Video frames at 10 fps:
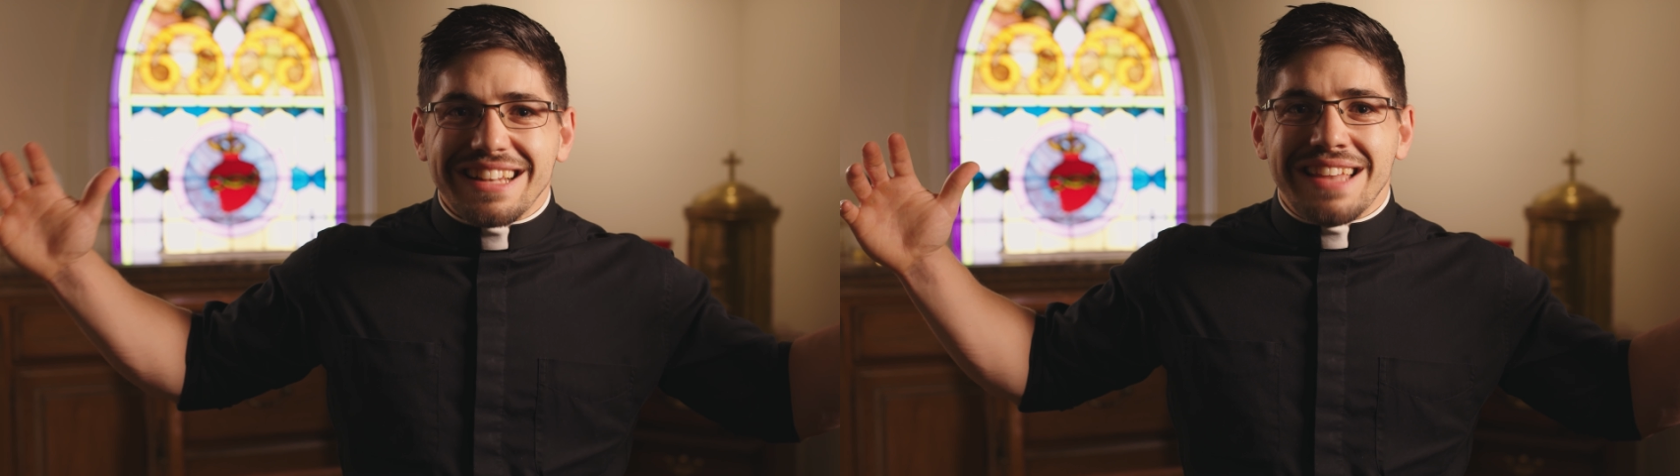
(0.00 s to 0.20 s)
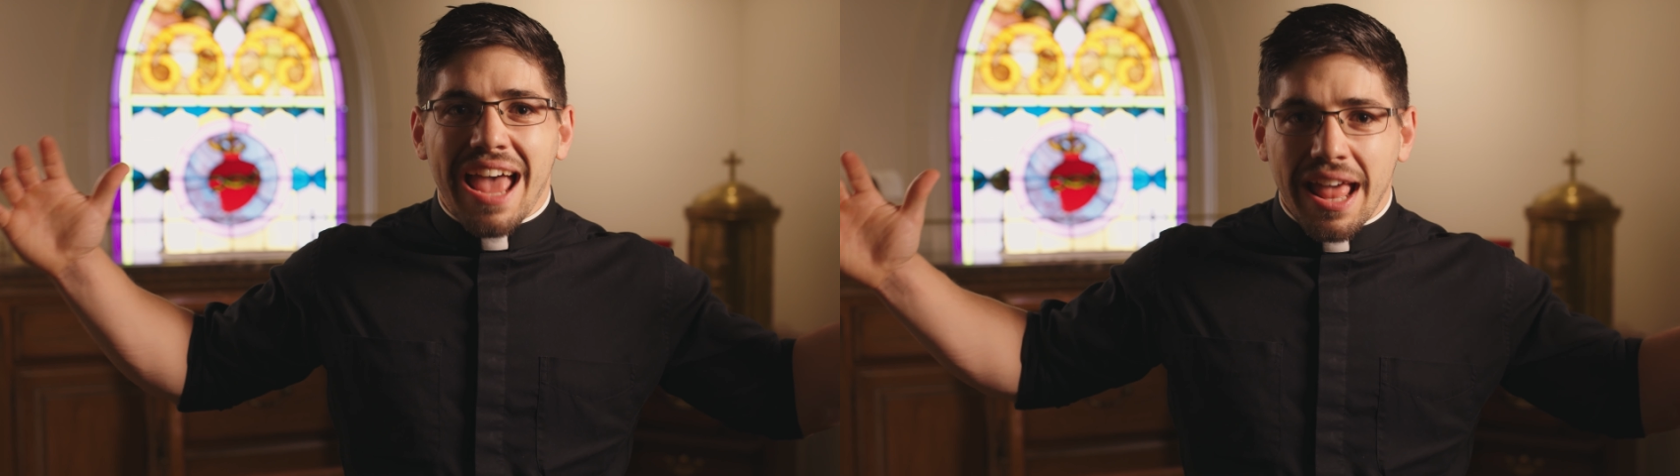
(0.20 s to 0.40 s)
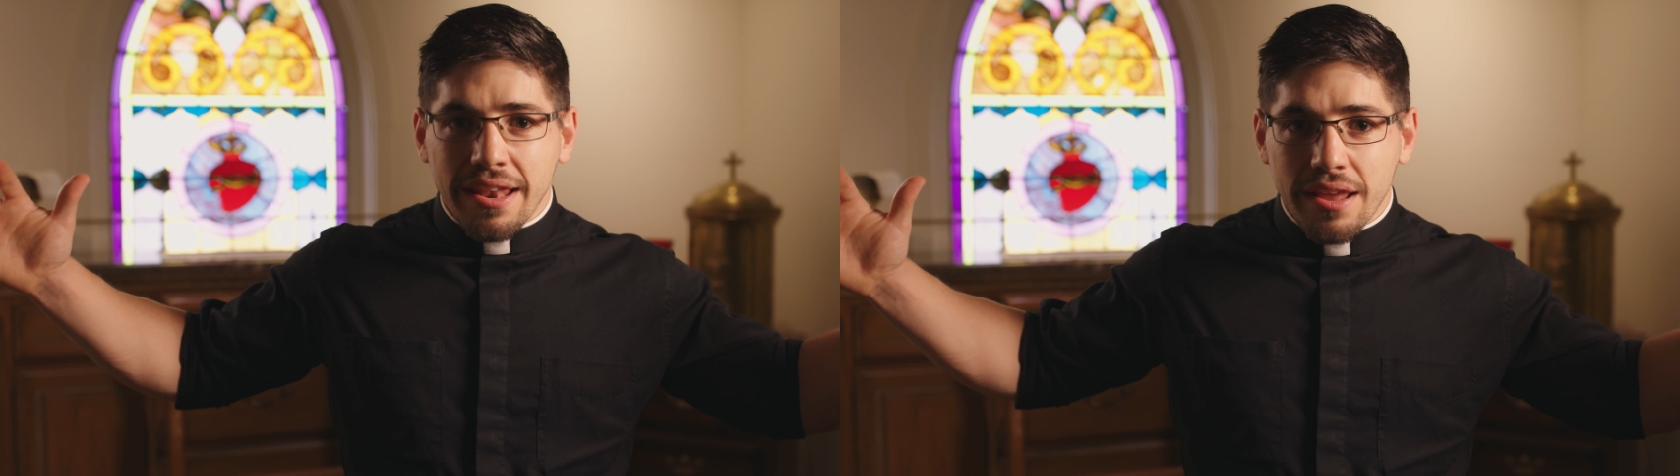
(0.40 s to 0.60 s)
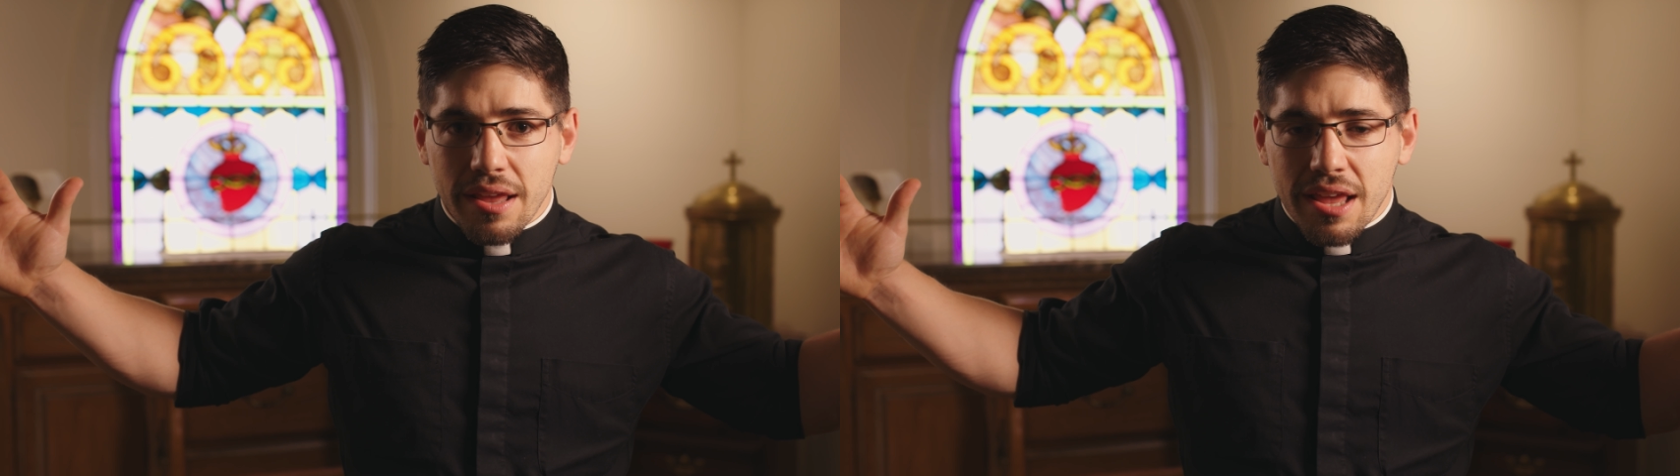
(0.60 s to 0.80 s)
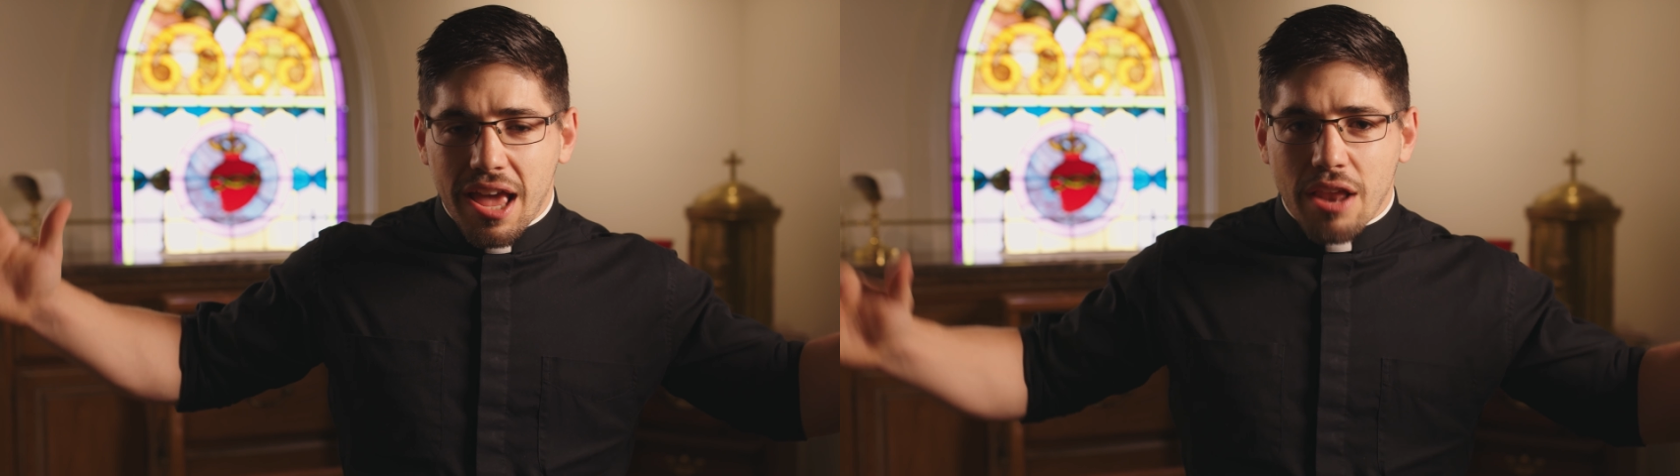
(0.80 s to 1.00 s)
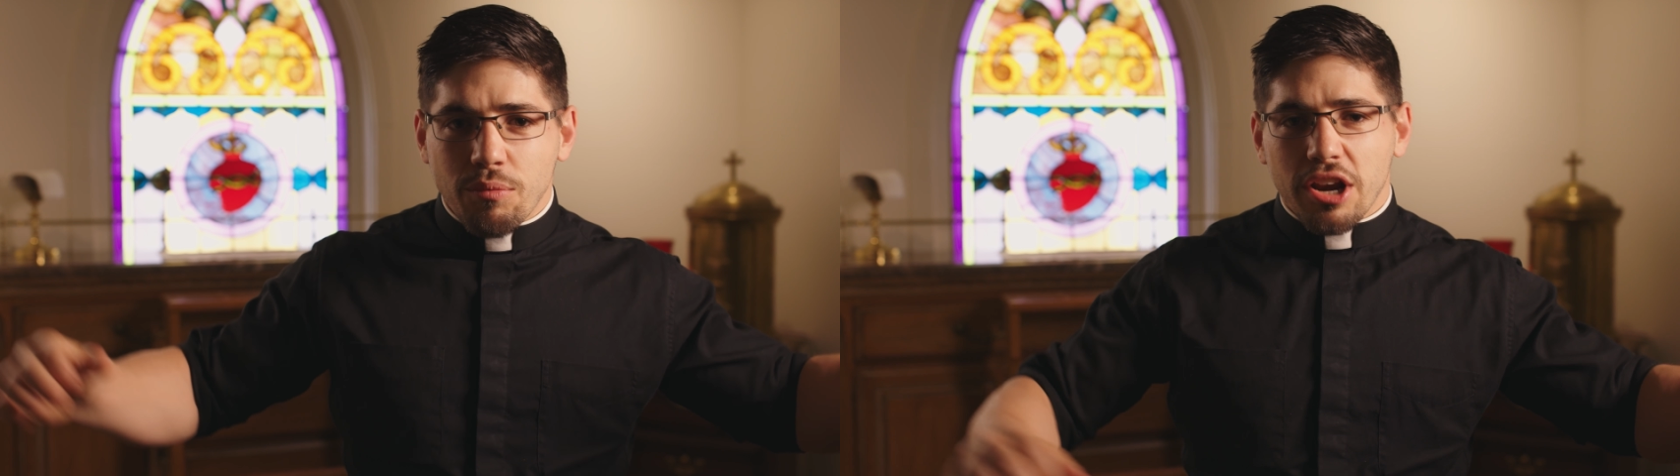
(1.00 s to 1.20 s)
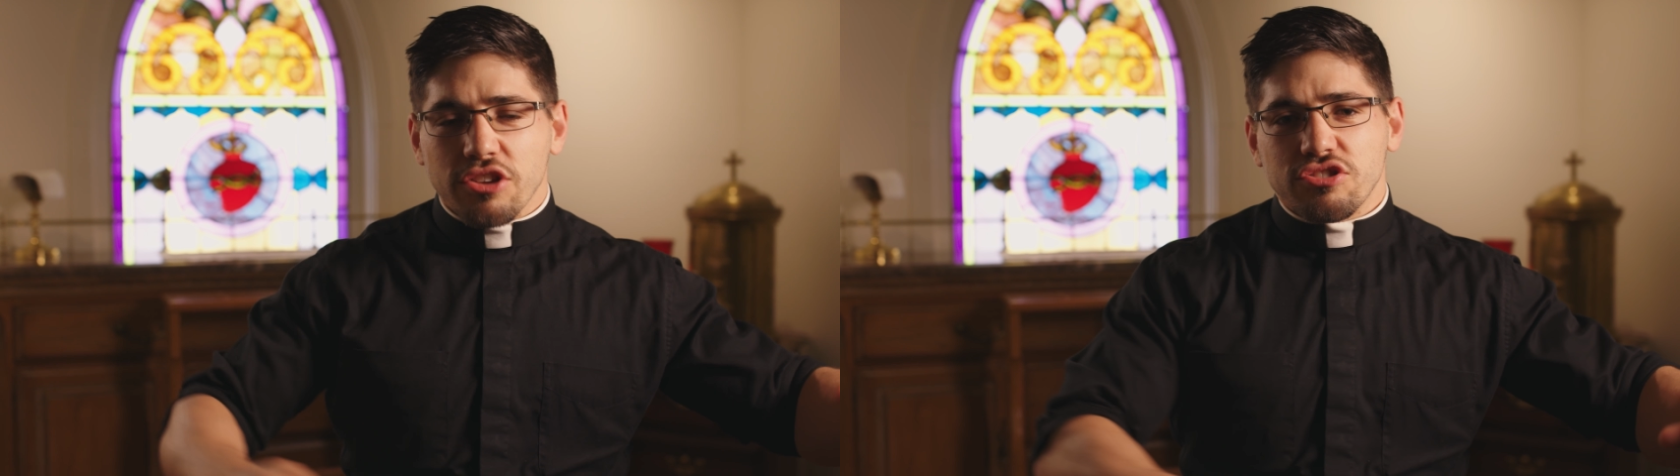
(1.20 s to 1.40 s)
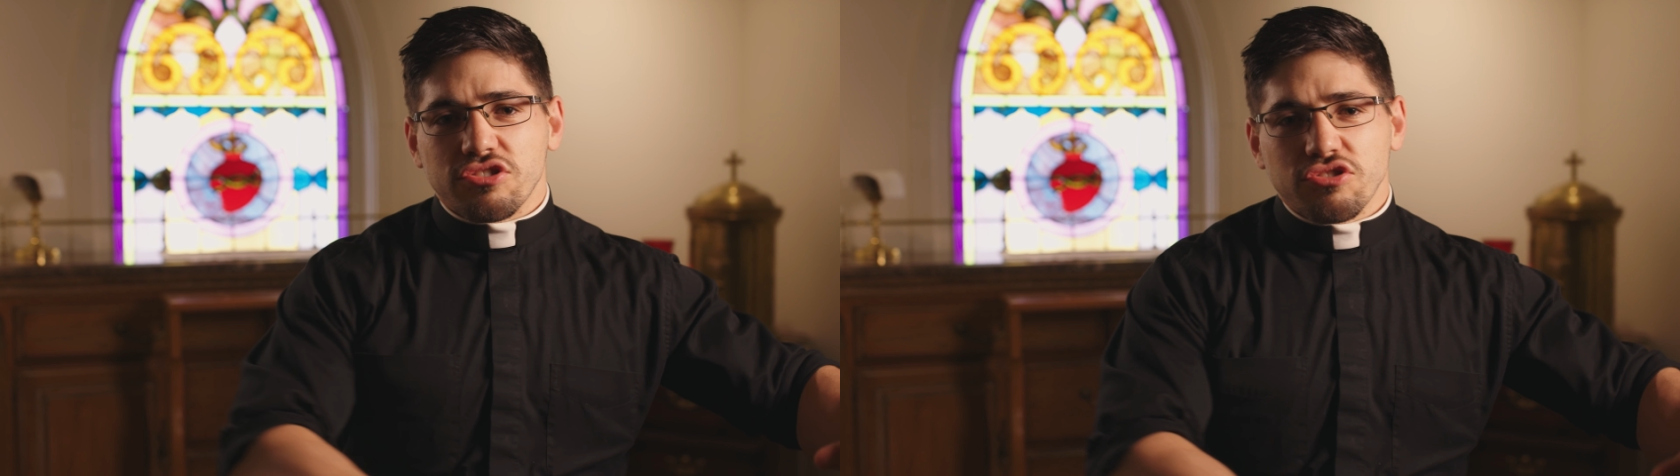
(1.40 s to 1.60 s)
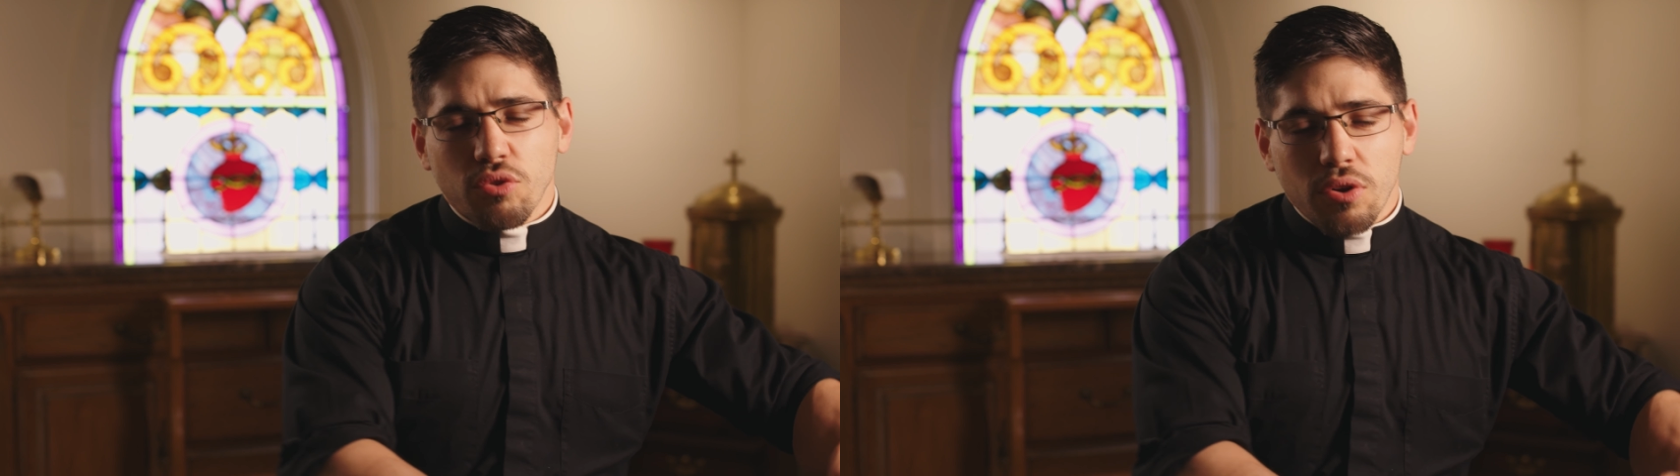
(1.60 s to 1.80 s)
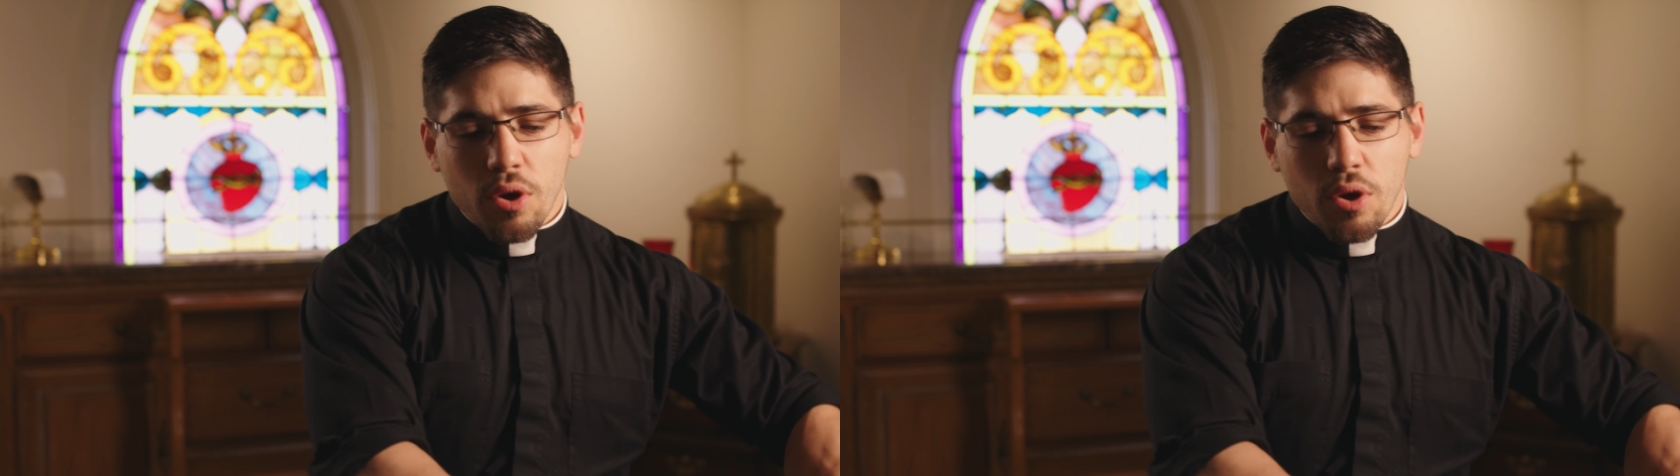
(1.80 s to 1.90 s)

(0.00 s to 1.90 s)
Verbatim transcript: dead and where his,